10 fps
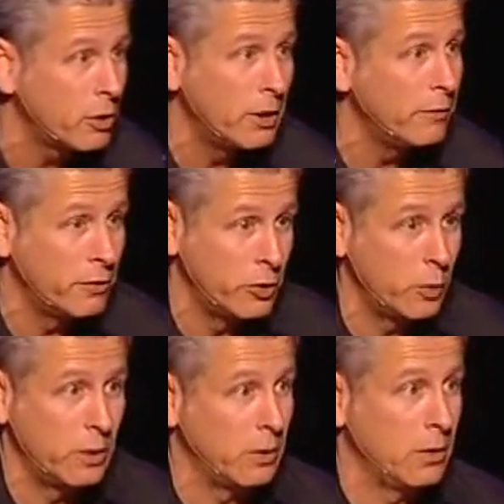You couldn't even
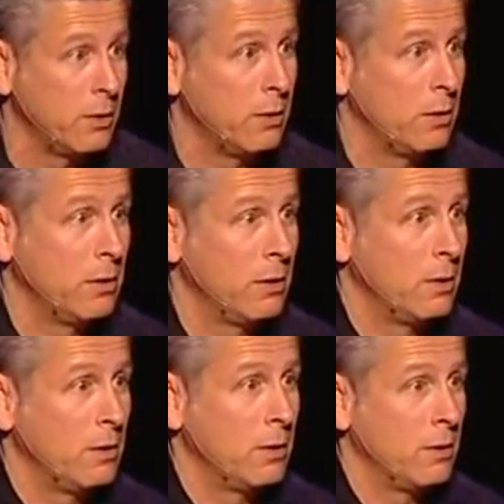do it.
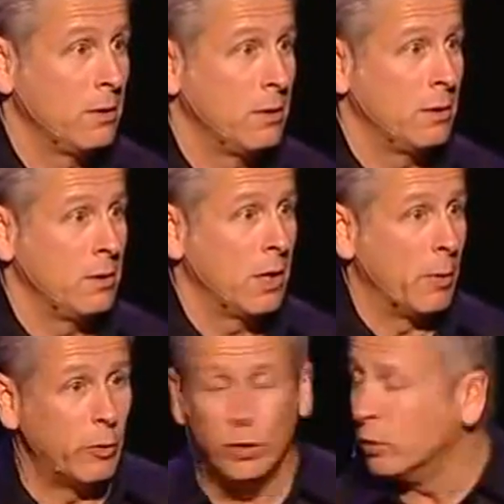I
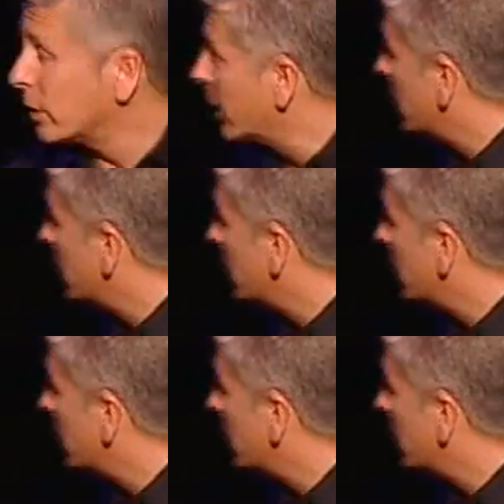mean, when you look